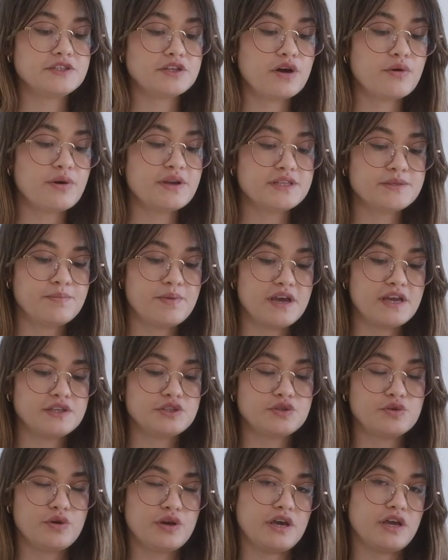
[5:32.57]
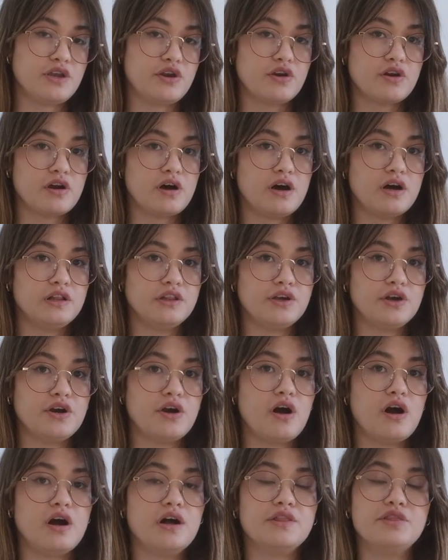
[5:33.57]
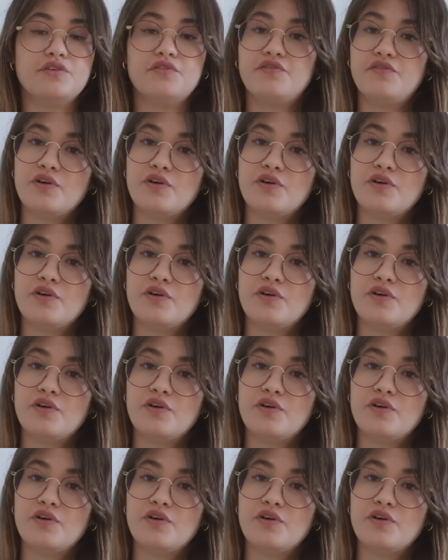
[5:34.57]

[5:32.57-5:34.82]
always best to cut your collar on the